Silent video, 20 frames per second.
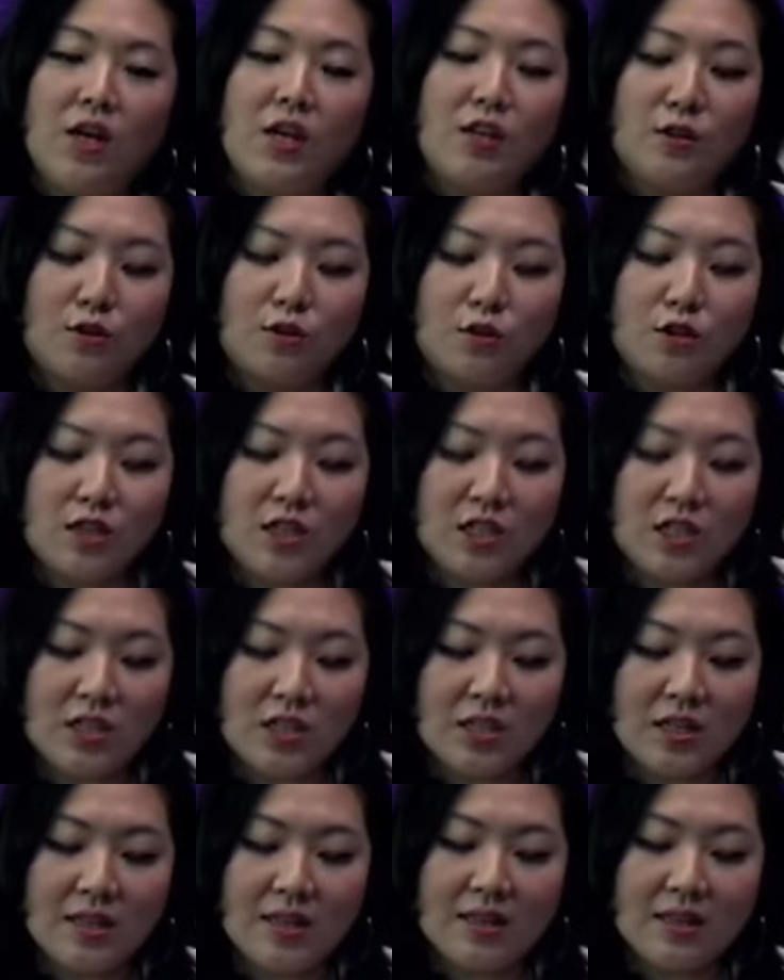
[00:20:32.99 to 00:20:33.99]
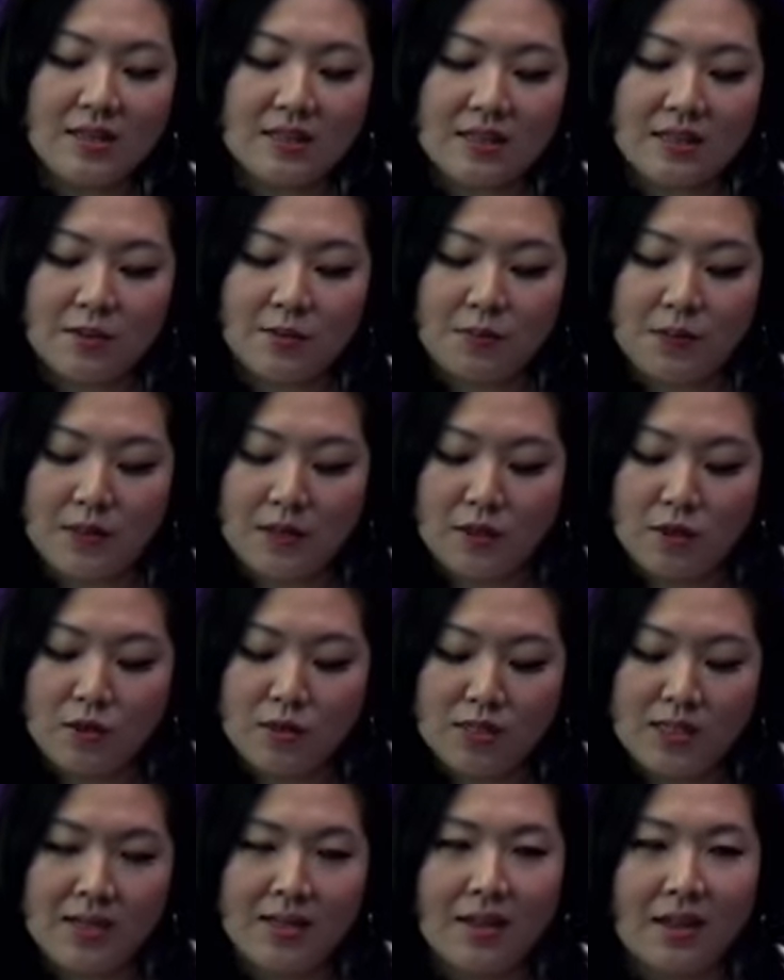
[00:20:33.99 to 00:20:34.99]
So traditionally, this has been
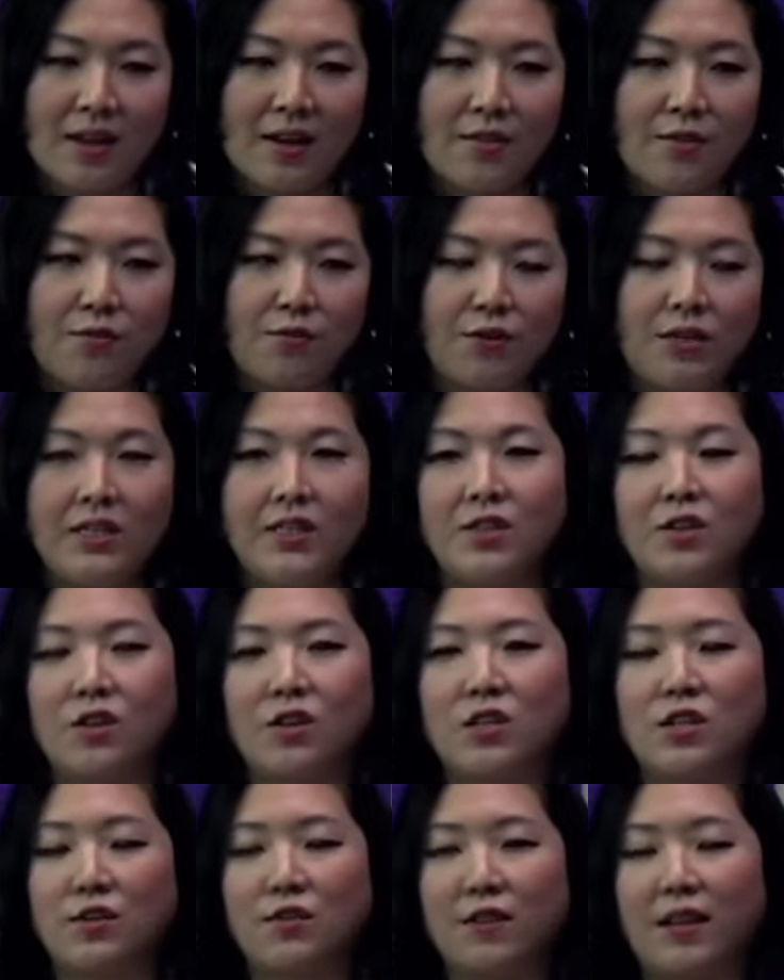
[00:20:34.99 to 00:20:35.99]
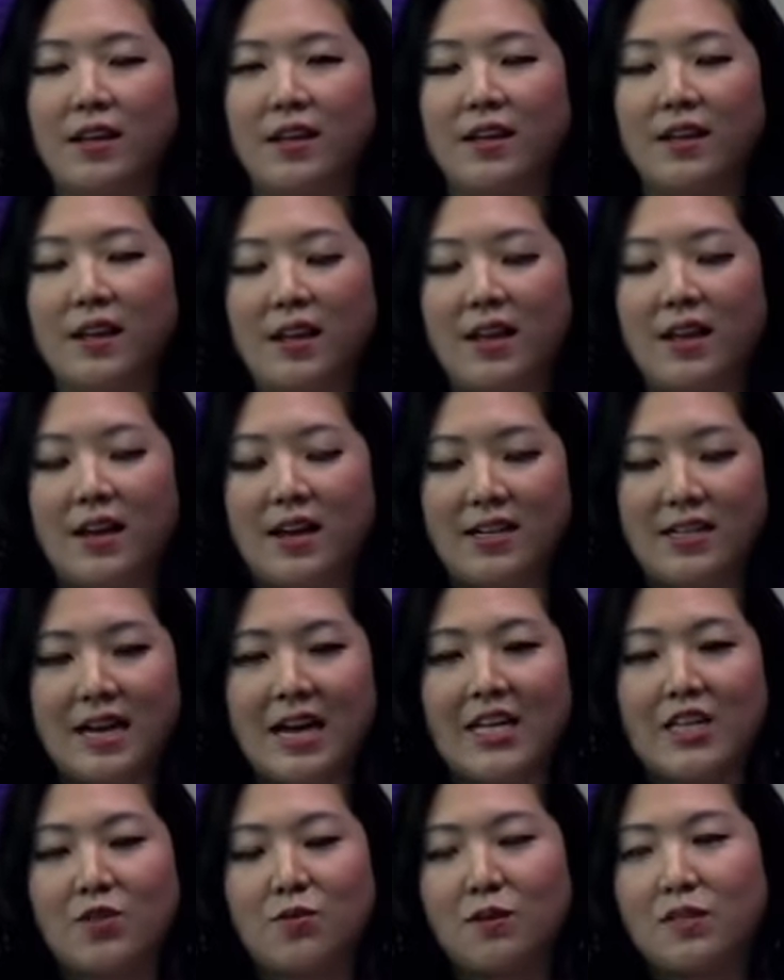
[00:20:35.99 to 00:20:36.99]
used in a lot of research of like
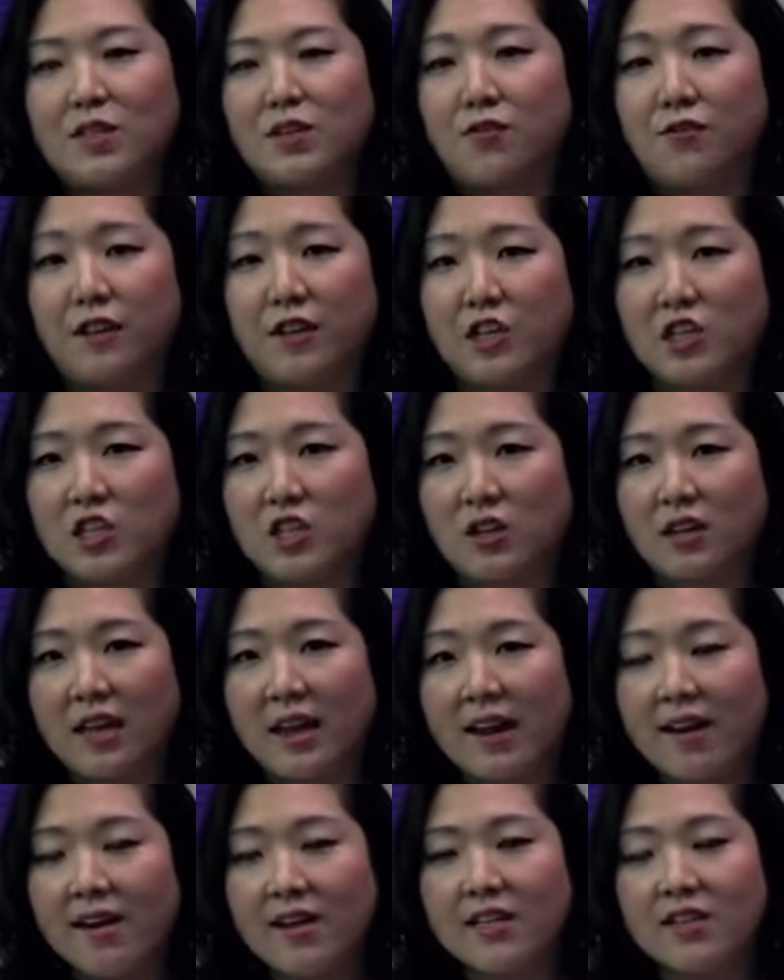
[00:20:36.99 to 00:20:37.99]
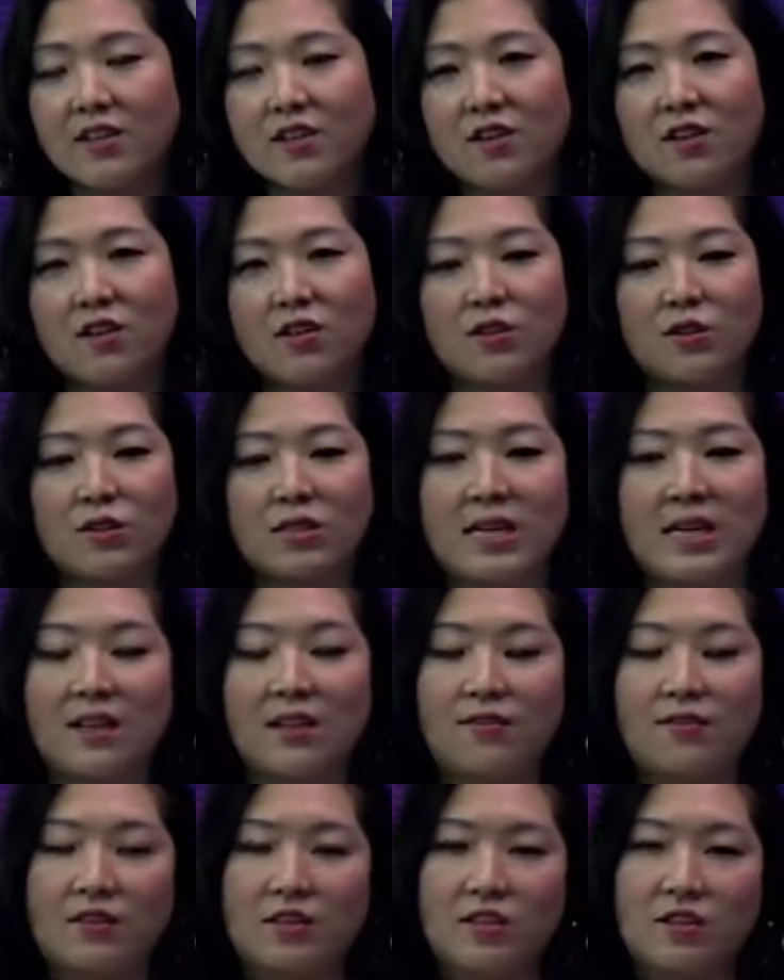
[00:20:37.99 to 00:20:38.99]
attachment to fictional characters or
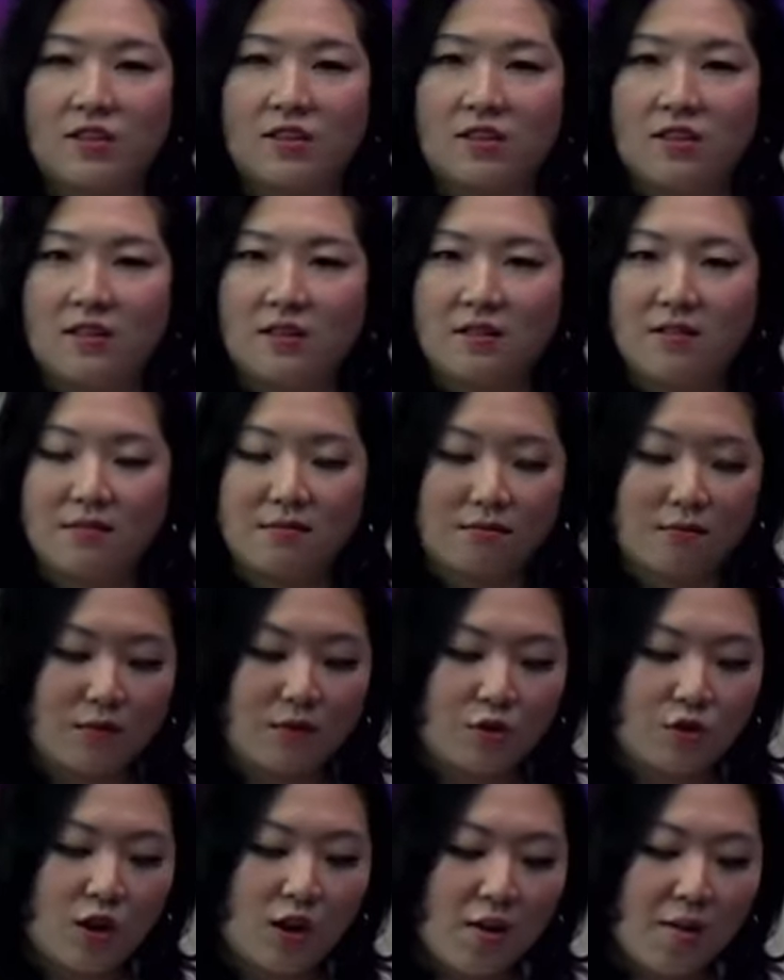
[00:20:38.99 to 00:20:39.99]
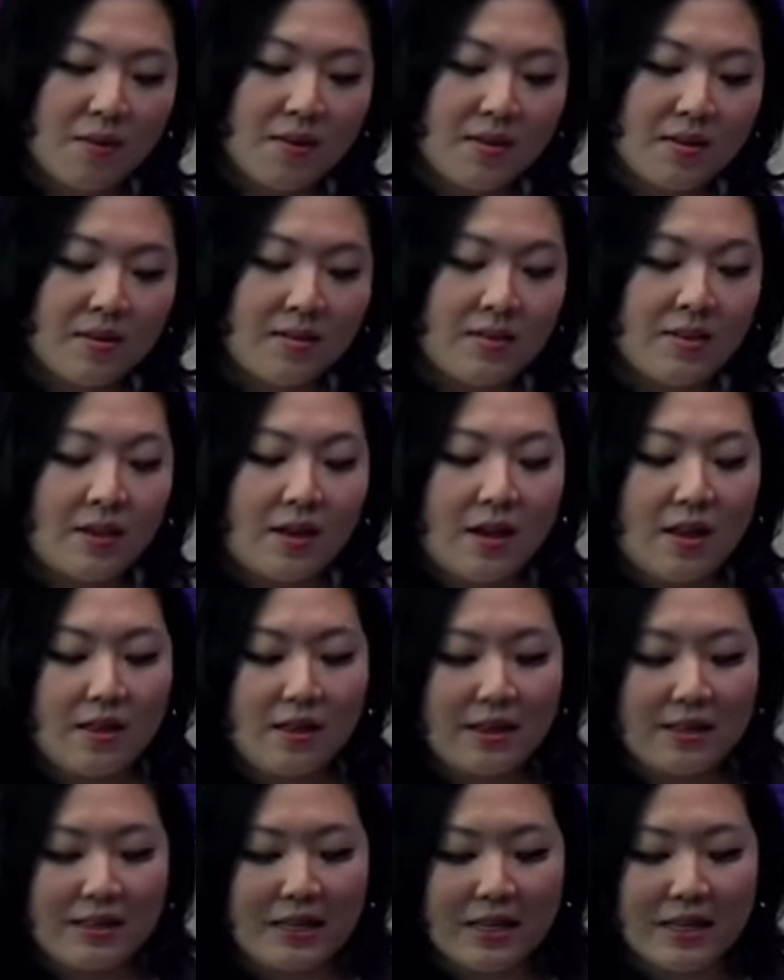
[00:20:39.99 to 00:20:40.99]
television dramas,
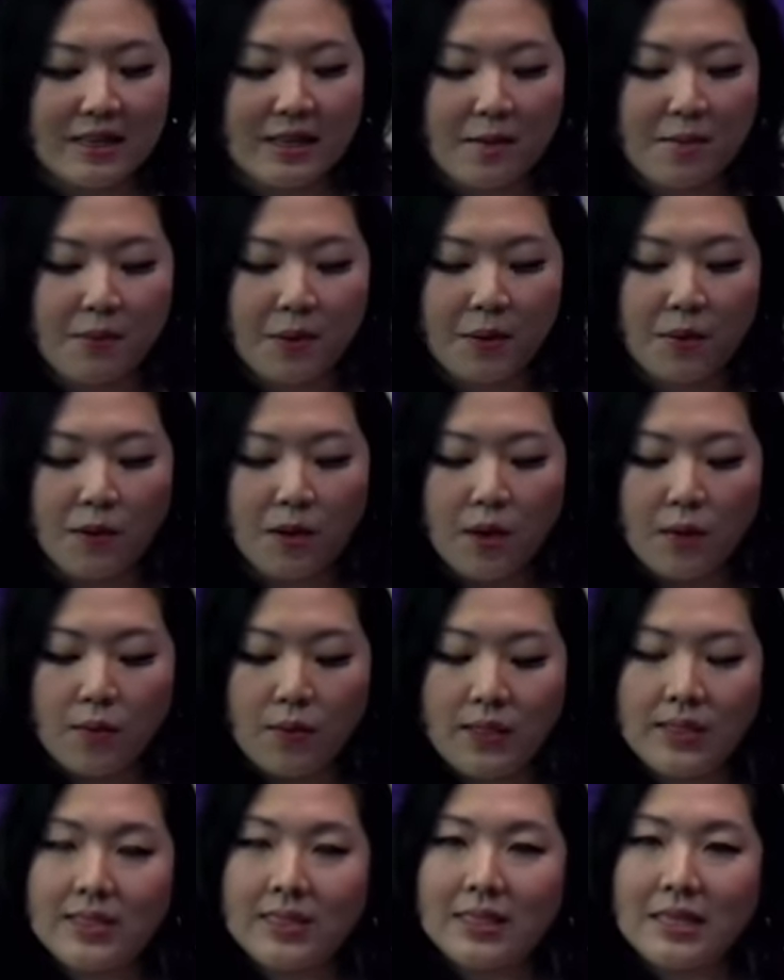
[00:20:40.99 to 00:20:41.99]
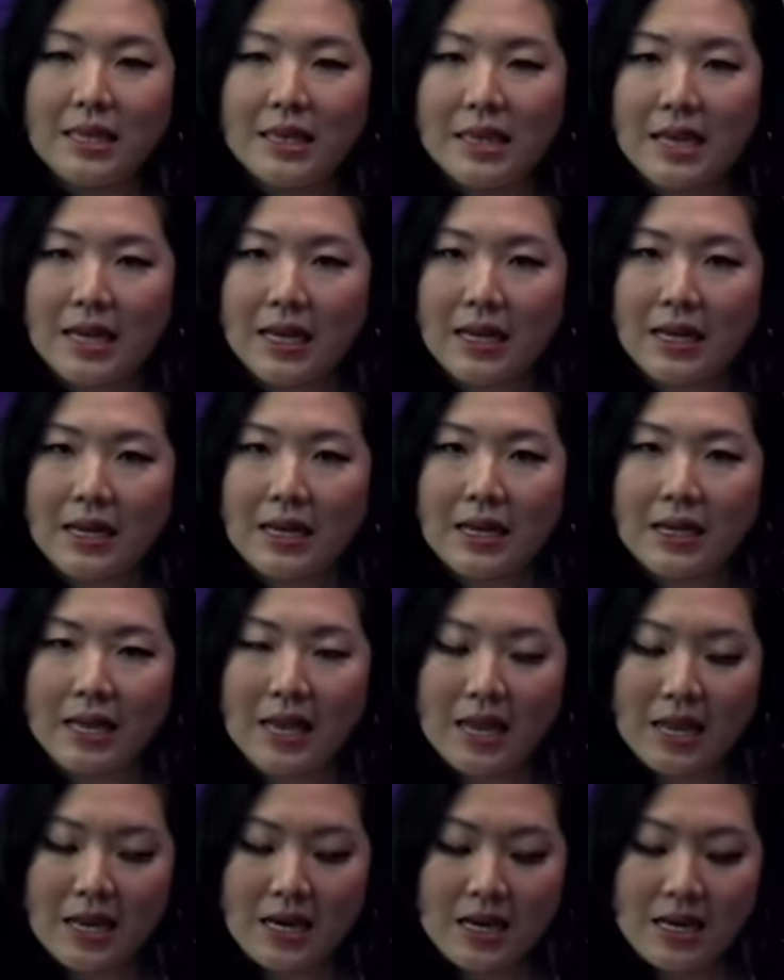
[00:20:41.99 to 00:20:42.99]
things like that. But we see that
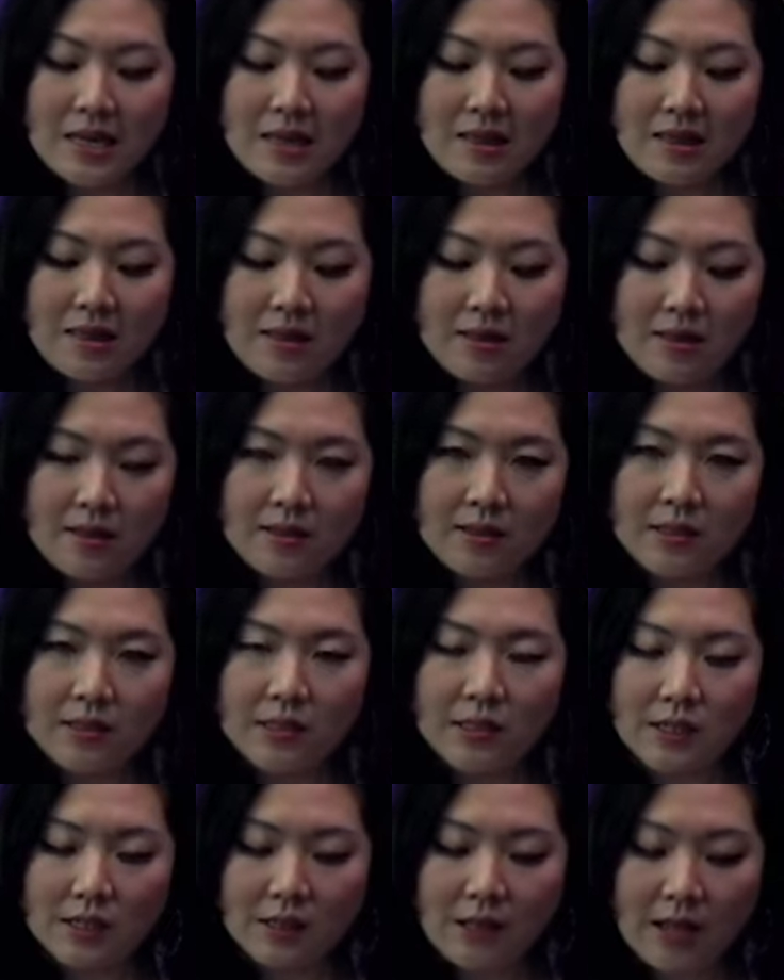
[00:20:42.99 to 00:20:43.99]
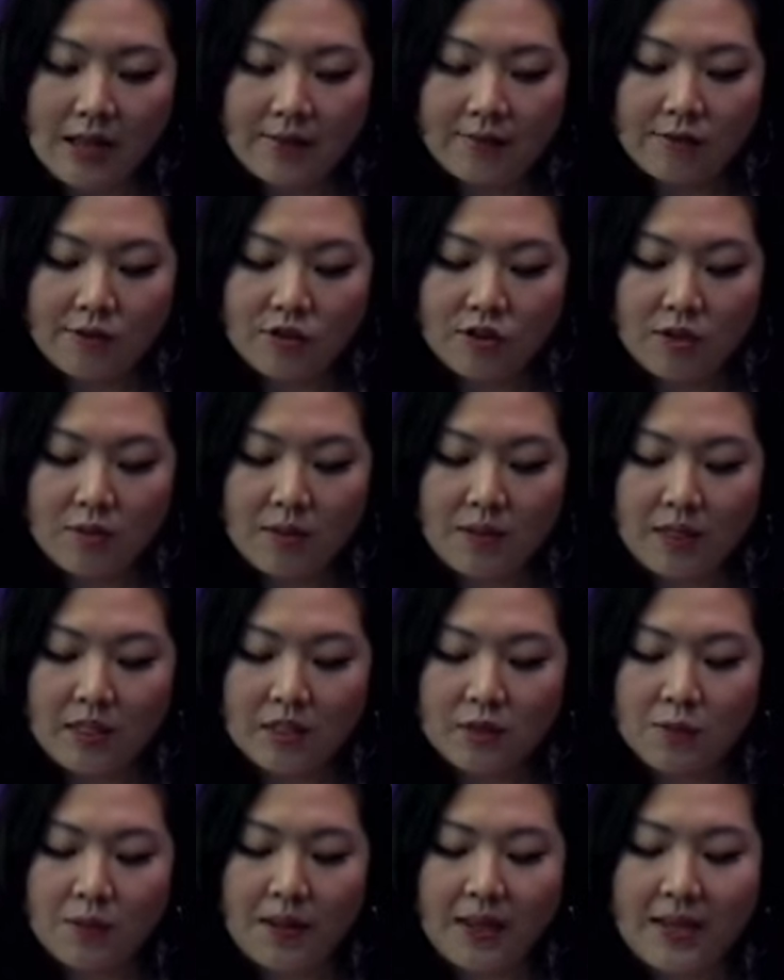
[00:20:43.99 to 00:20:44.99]
again in this live streaming
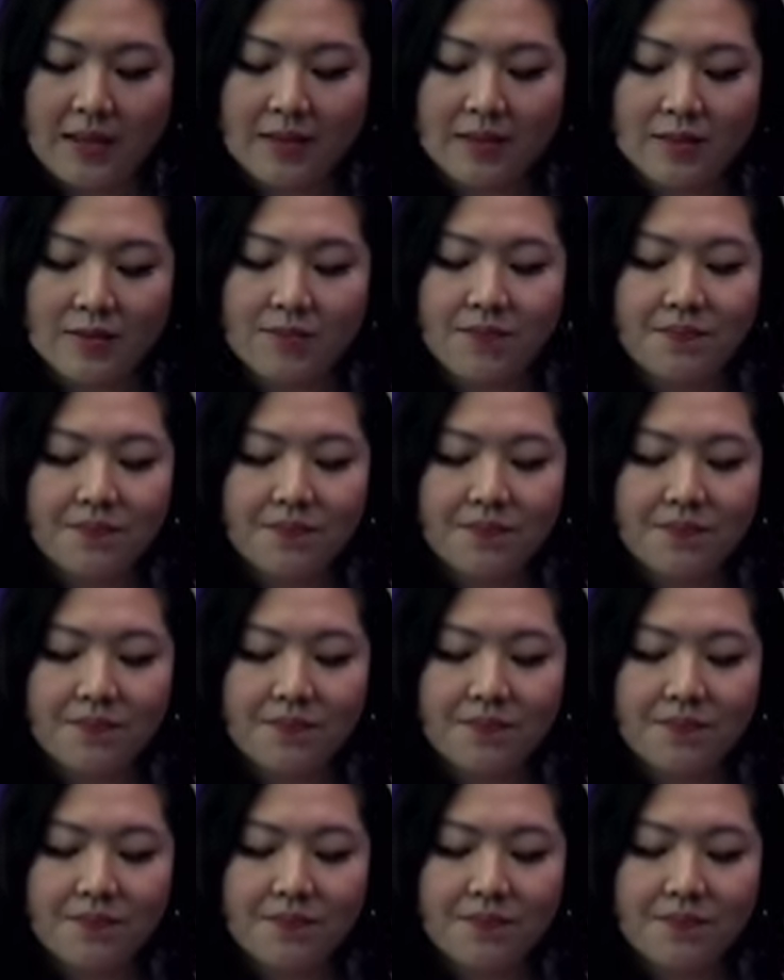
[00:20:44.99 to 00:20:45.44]
space.